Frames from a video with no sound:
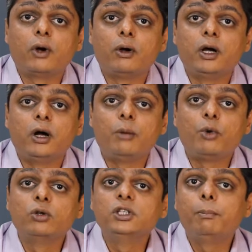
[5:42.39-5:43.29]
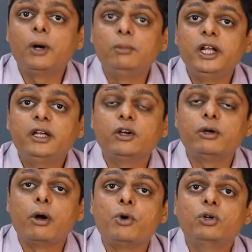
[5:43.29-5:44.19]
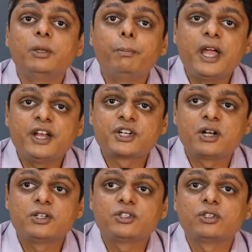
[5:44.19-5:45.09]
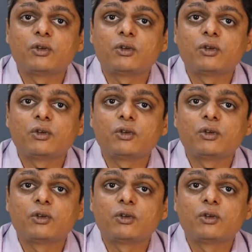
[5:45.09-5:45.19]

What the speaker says: among the public, among the patients,